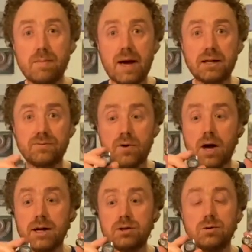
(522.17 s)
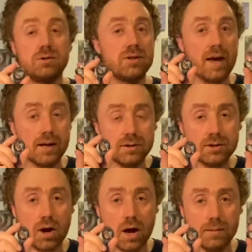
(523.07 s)
magnify to 10
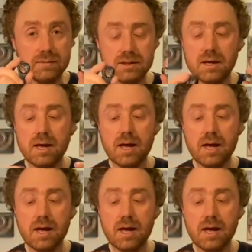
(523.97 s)
times.